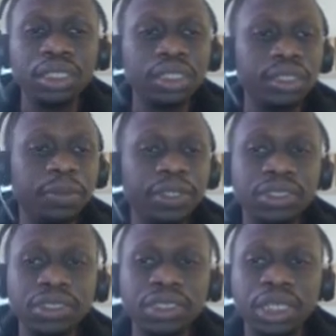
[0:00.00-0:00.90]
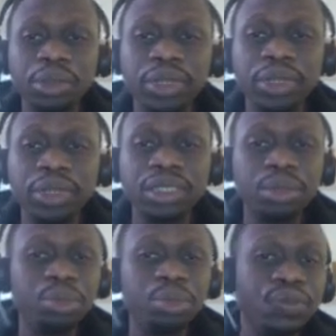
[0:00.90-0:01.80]
the person's name, and I say
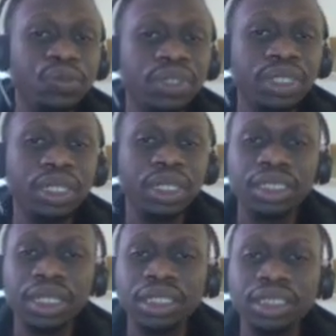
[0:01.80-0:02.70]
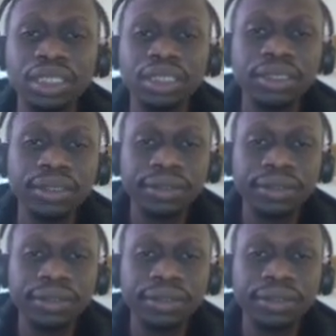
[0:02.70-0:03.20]
beautiful and exciting